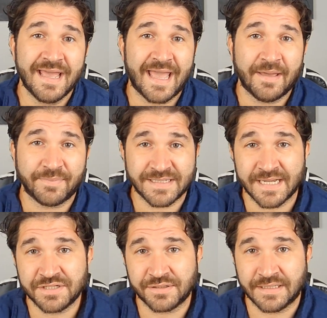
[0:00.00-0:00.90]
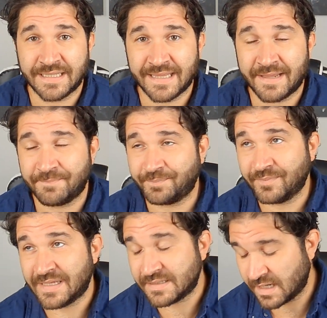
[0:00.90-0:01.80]
and potentially that
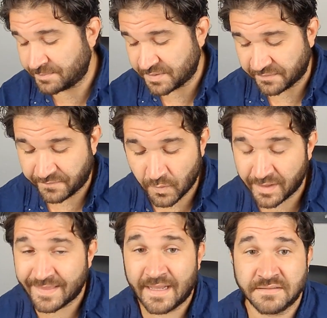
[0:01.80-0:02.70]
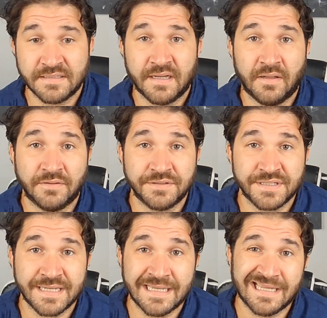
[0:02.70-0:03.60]
means up to $40,000
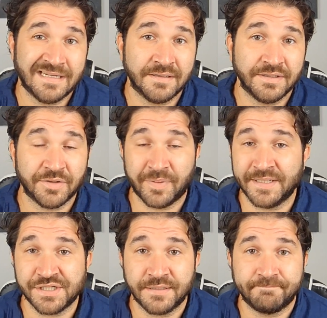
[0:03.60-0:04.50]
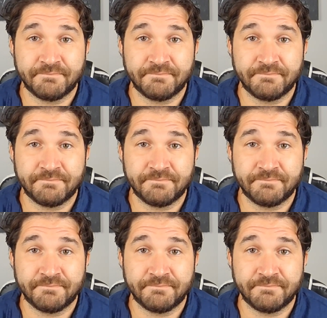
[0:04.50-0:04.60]
in your budget